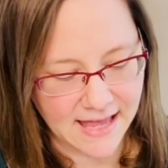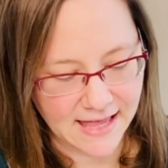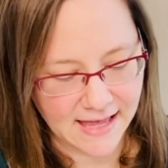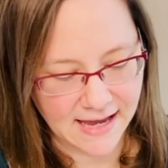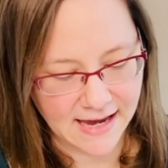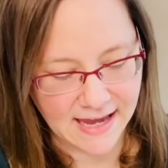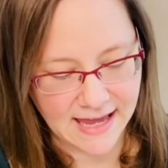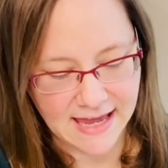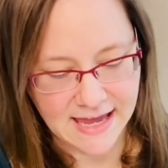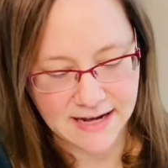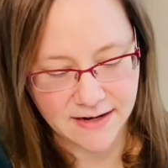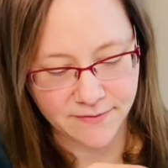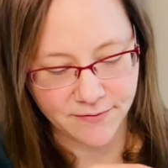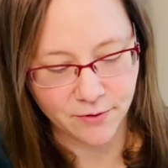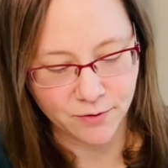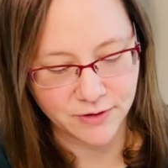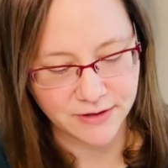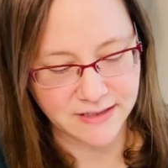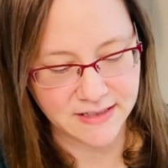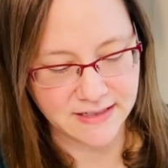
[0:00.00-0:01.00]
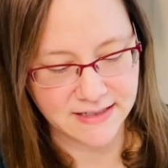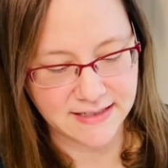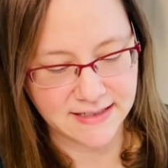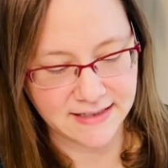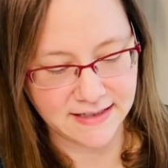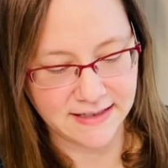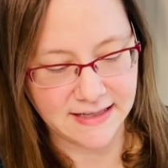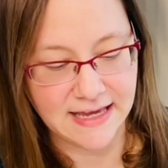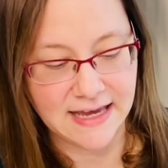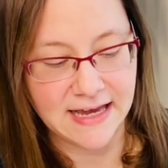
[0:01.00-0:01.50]
And of course,
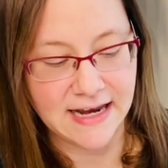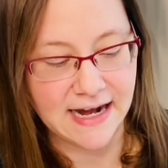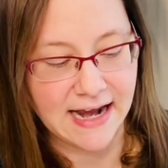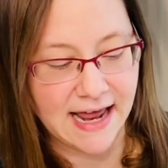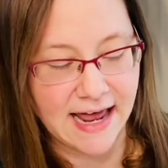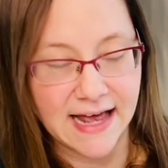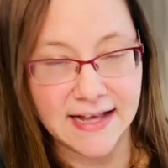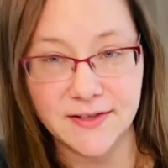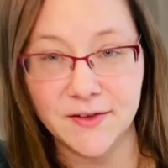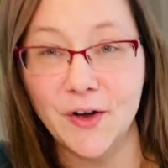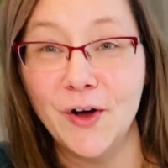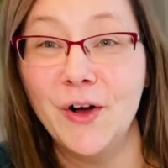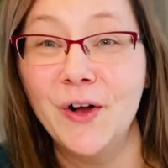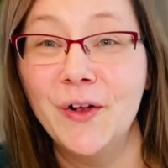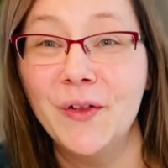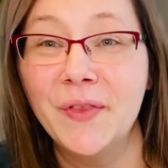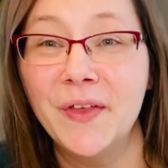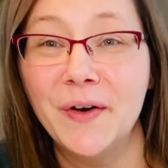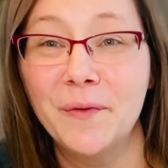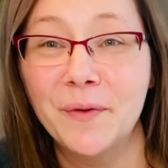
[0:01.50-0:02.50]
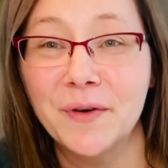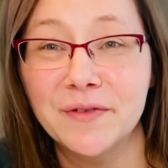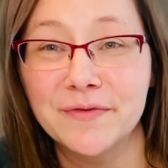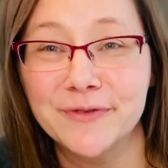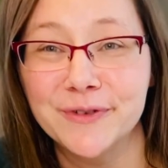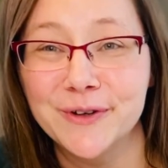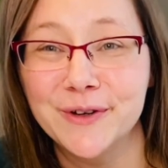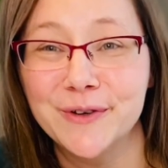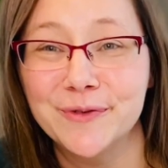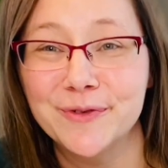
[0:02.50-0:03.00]
this kit has all the
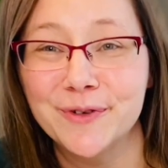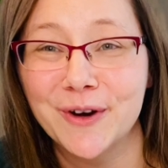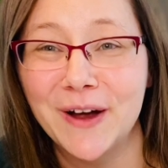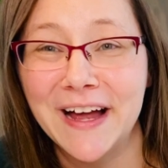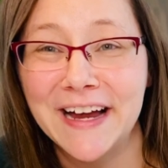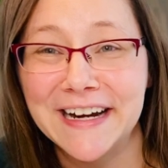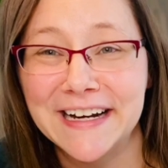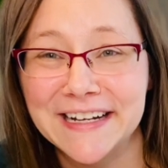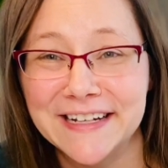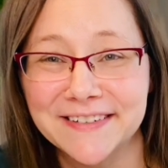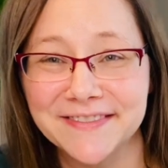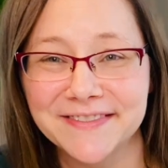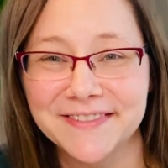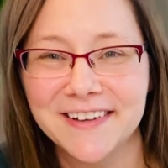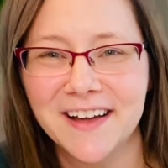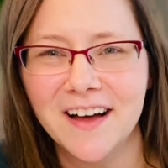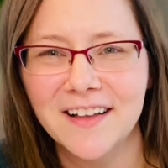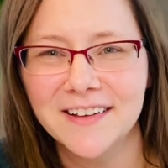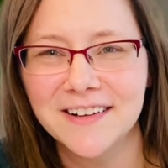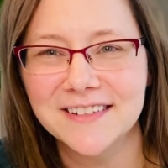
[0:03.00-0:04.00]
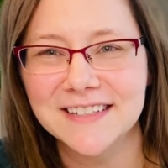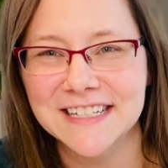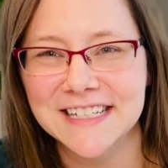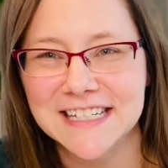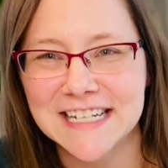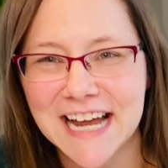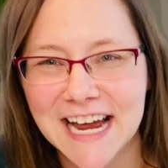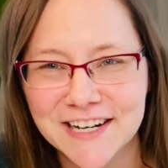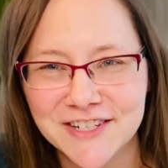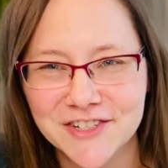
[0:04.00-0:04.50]
wonderful variety of colors and
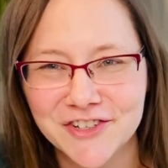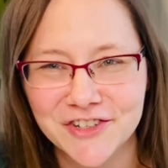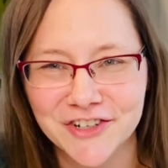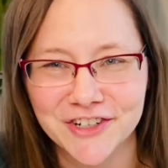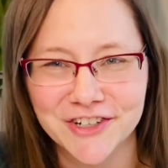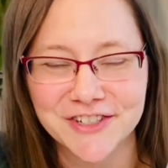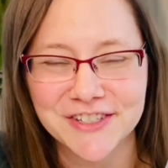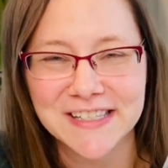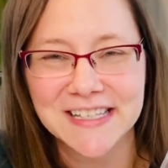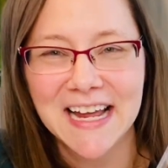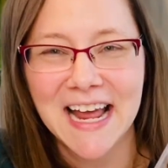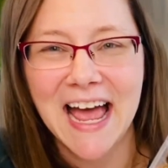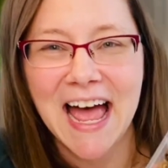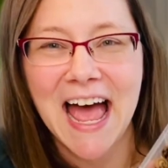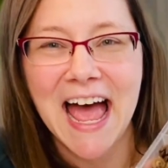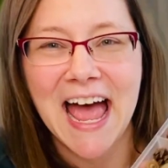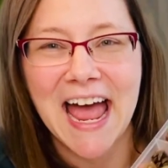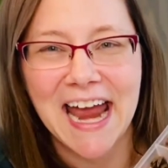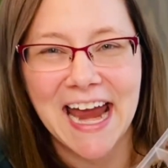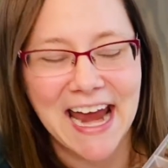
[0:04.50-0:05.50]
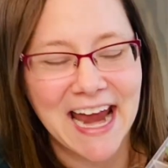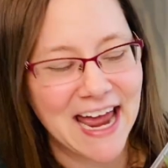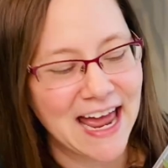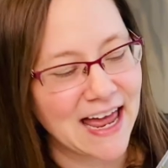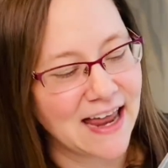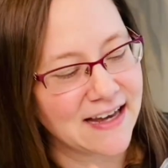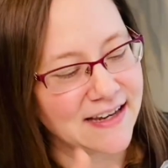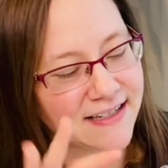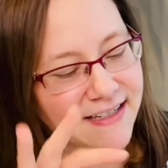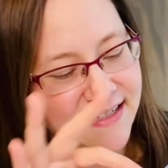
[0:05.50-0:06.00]
textures
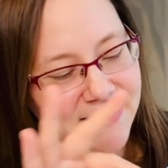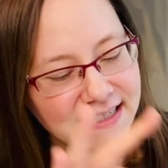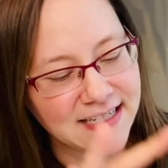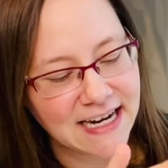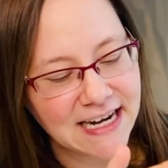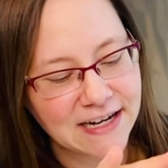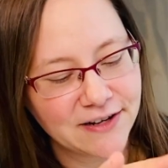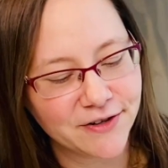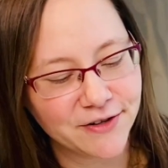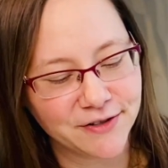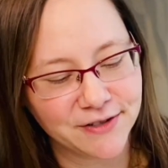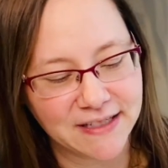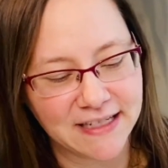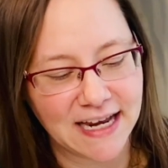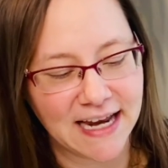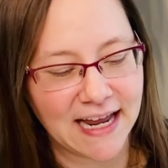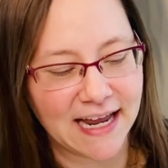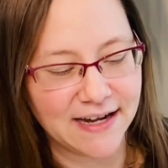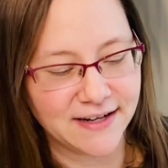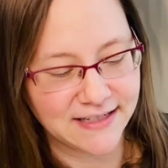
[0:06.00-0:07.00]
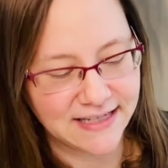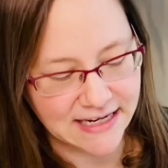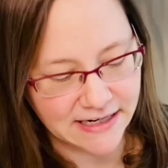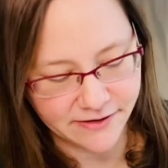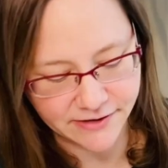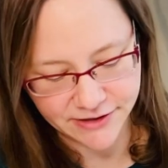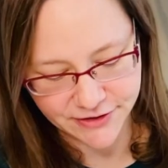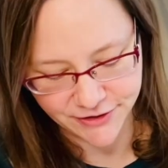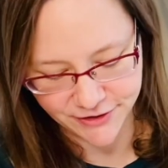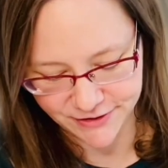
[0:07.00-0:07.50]
and containers and
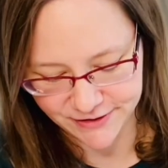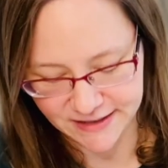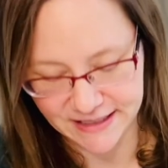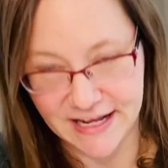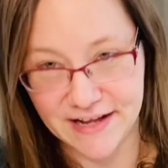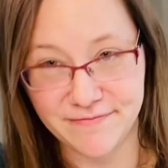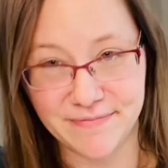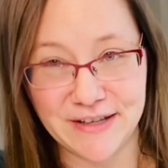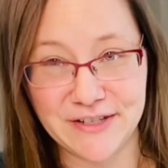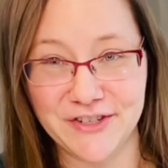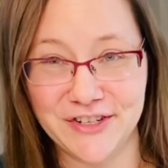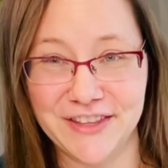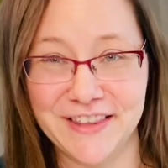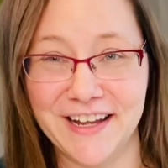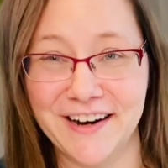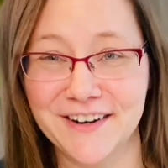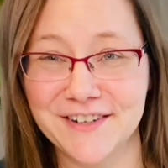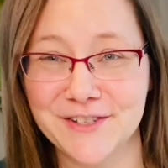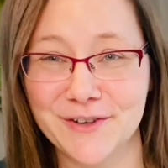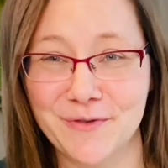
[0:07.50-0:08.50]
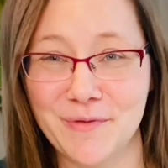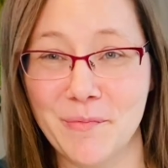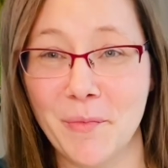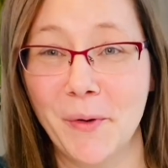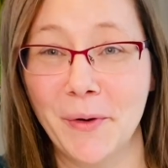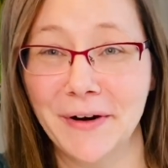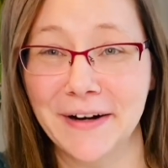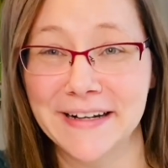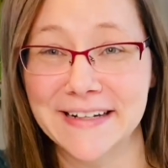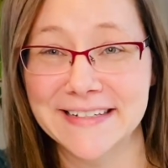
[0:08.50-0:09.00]
characters that I've mentioned that are so
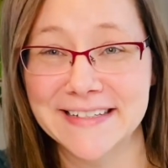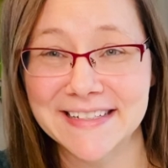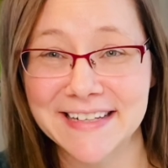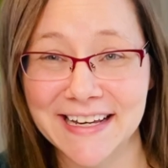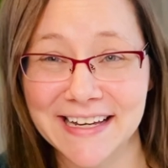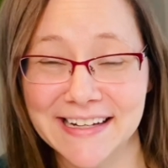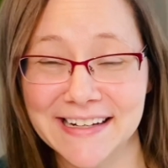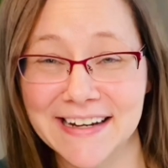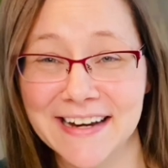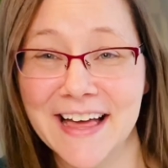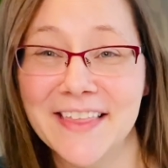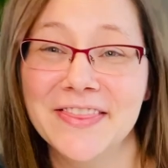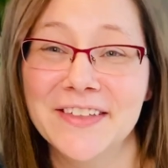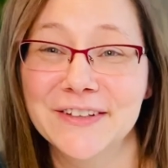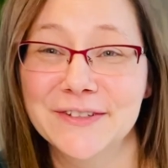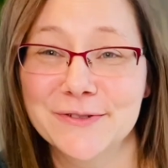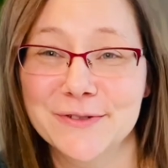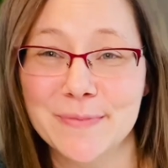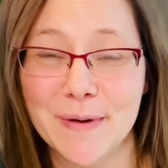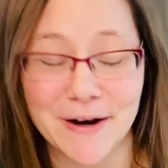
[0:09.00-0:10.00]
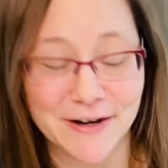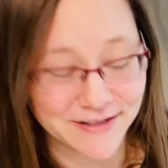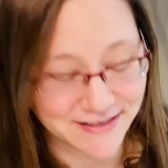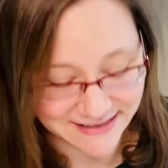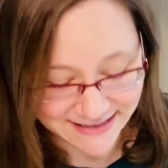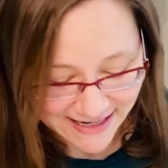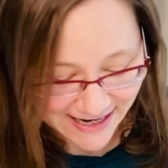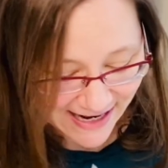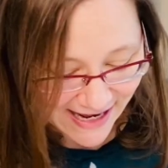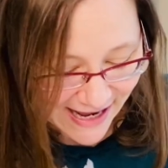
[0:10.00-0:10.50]
important in the loose
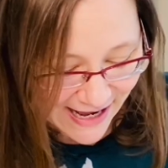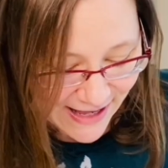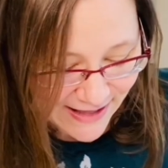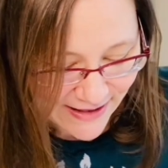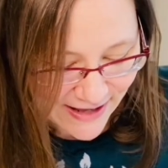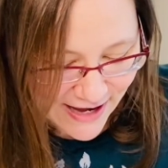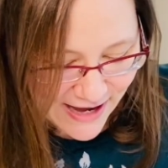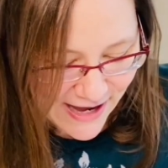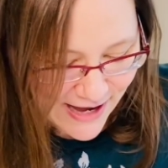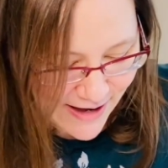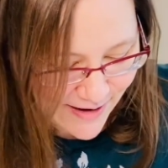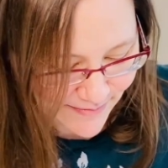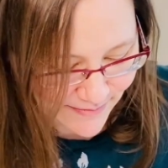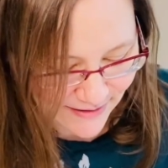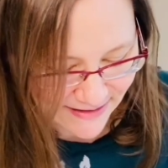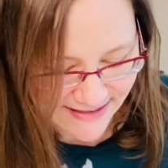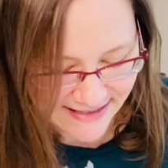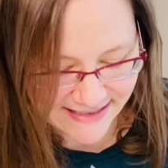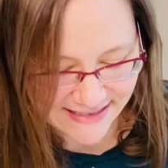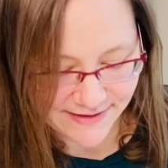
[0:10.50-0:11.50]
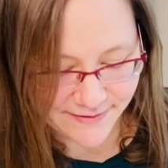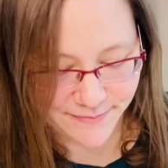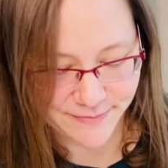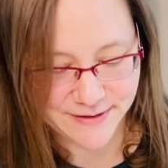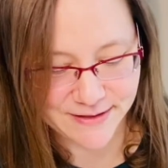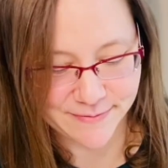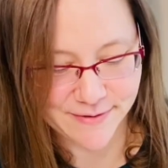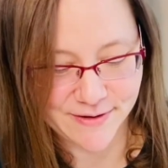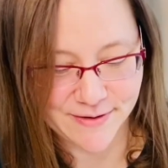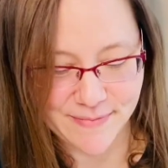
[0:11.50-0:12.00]
parts. Let's see,
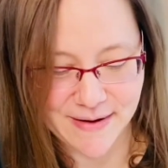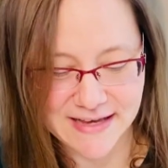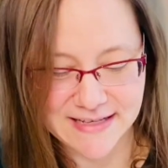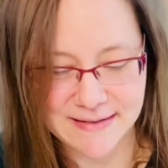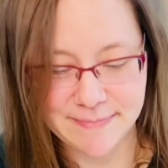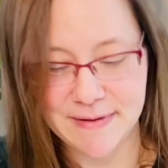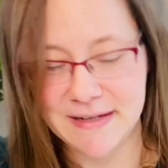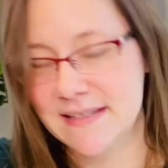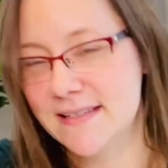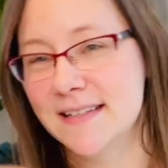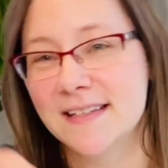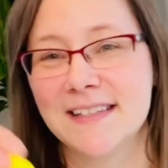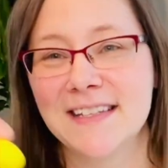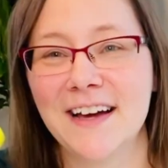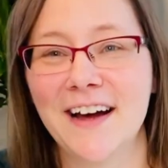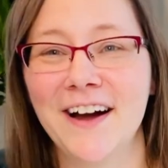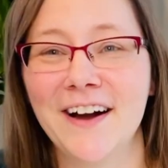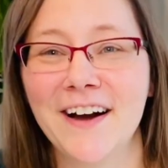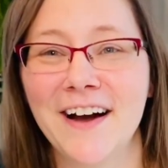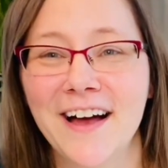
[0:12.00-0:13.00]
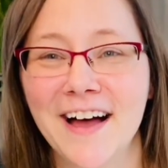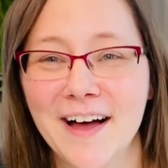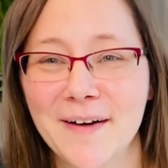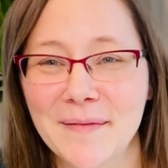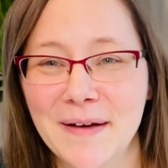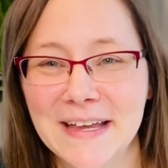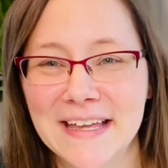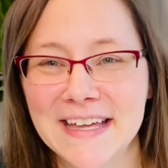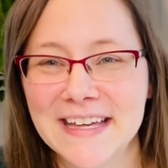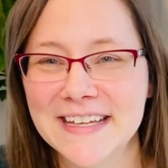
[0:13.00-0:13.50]
some of the best pieces are,
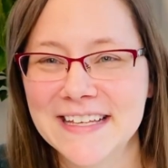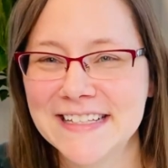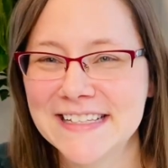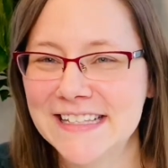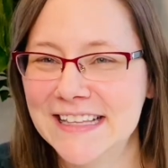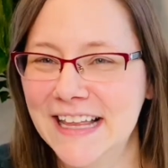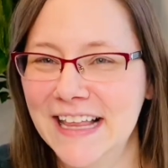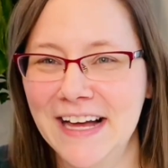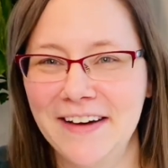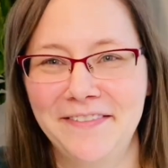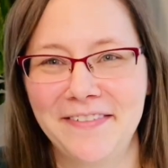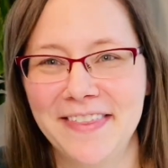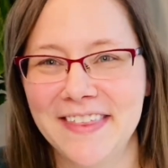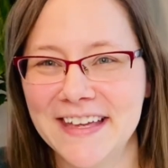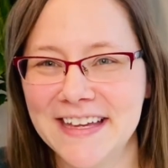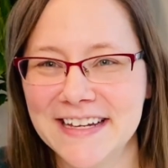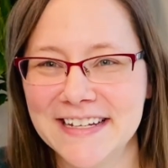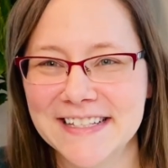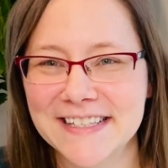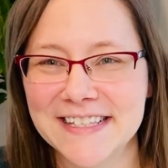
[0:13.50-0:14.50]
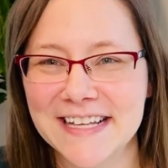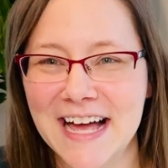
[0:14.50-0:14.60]
my kids love these